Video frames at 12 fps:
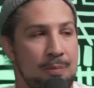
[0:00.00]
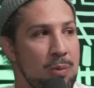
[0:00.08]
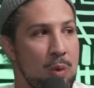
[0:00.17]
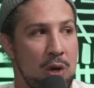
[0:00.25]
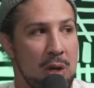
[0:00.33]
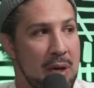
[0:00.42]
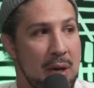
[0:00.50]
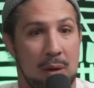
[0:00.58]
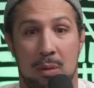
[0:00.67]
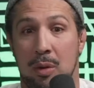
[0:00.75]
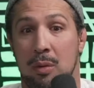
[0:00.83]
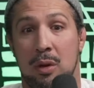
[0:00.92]
When you look at
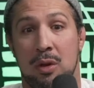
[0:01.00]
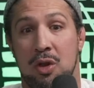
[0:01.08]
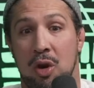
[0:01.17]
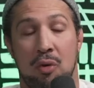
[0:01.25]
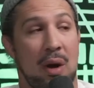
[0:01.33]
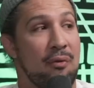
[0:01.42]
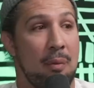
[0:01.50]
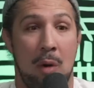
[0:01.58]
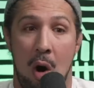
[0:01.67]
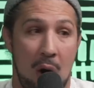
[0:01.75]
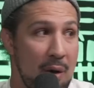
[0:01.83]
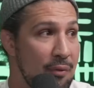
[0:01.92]
uh, degree from
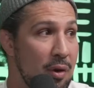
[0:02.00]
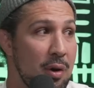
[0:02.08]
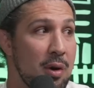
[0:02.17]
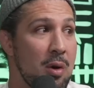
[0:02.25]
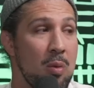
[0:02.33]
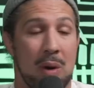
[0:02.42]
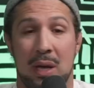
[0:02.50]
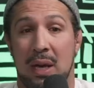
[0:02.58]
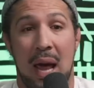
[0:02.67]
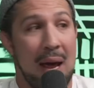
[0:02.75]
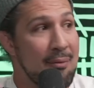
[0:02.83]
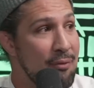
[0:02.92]
Harvard, what he
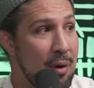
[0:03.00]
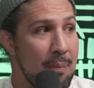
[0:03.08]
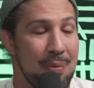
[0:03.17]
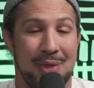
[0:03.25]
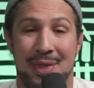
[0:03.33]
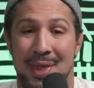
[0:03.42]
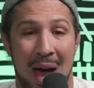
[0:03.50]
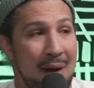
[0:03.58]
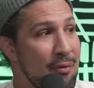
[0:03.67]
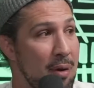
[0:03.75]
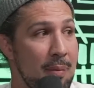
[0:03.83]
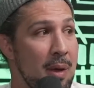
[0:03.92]
came from, none
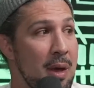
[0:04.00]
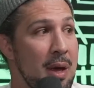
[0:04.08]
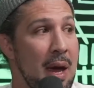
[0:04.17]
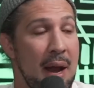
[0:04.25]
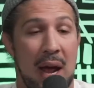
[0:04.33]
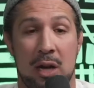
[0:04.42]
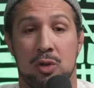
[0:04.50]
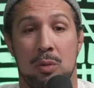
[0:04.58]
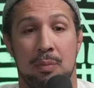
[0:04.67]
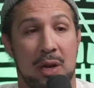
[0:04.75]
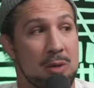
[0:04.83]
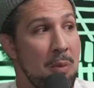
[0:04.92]
of insane, Yeah. An actual
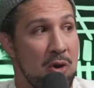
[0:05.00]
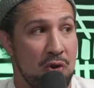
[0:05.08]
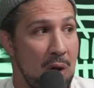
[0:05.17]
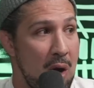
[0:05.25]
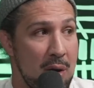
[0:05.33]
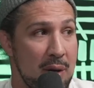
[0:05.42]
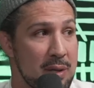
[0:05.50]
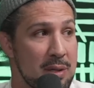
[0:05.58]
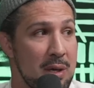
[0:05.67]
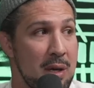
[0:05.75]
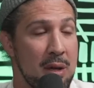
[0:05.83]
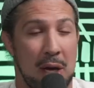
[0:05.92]
mixed martial artist,
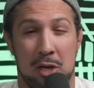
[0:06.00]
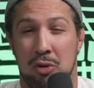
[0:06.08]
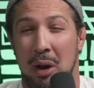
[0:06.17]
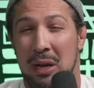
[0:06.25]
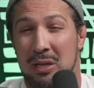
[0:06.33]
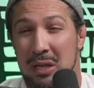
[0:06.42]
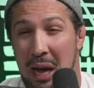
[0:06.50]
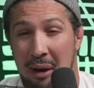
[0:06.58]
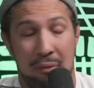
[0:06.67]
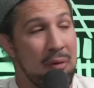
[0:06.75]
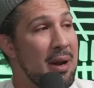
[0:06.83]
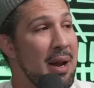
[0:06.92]
mm -hmm. like trains
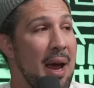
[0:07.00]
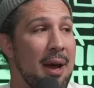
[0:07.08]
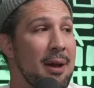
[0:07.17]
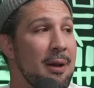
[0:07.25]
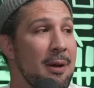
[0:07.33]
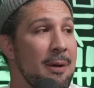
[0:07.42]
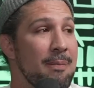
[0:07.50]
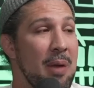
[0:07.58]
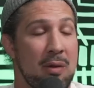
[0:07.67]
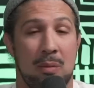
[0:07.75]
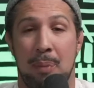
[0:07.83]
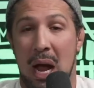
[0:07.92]
every day,
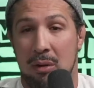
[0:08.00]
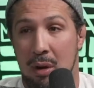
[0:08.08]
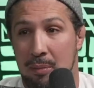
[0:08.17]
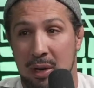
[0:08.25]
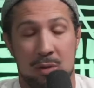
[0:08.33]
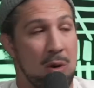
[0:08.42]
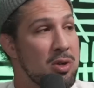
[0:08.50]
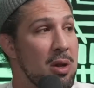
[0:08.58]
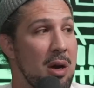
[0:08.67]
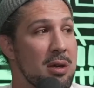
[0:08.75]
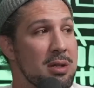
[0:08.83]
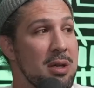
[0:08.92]
has a background mixed martial
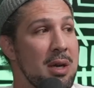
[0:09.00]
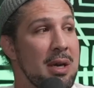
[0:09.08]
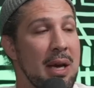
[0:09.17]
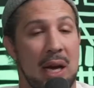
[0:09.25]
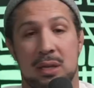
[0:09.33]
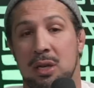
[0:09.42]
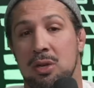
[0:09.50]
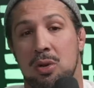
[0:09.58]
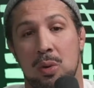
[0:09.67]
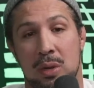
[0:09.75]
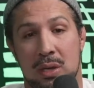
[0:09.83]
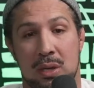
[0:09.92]
arts. Isn't
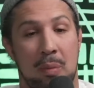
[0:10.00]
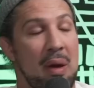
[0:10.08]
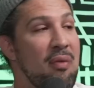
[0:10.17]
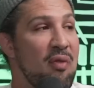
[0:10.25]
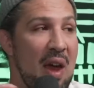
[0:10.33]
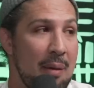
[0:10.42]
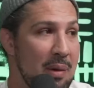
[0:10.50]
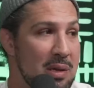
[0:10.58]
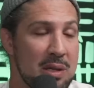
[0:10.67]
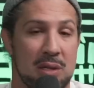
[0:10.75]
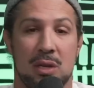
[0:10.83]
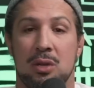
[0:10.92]
doing this to be famous.
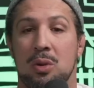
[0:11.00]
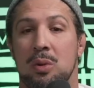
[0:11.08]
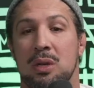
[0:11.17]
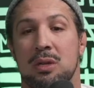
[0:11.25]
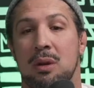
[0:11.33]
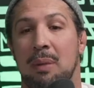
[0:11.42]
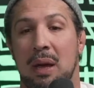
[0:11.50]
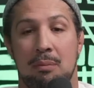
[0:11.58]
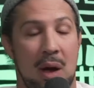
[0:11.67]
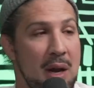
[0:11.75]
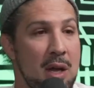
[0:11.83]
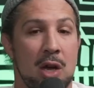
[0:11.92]
Isn't doing this to make
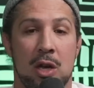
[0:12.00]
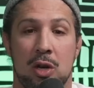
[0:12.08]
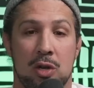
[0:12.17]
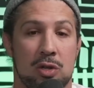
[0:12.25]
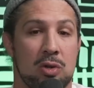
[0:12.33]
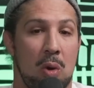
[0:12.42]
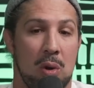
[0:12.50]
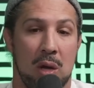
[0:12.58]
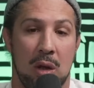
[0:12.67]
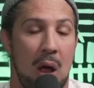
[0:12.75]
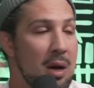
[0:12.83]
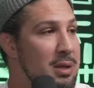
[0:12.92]
money. Could have sold a
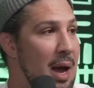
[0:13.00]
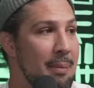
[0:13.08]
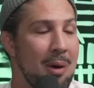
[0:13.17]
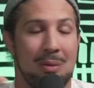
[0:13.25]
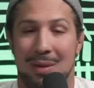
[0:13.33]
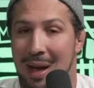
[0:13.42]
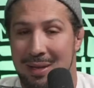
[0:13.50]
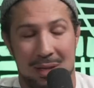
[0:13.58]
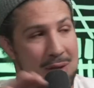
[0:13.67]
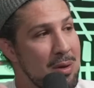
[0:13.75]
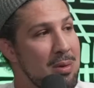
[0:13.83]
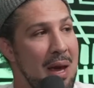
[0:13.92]
long time ago. Doesn't
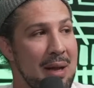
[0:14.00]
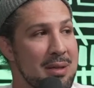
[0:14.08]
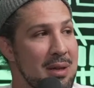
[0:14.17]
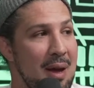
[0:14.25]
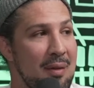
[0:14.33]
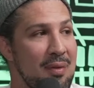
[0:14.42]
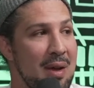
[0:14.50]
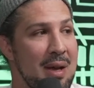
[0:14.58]
do that stuff.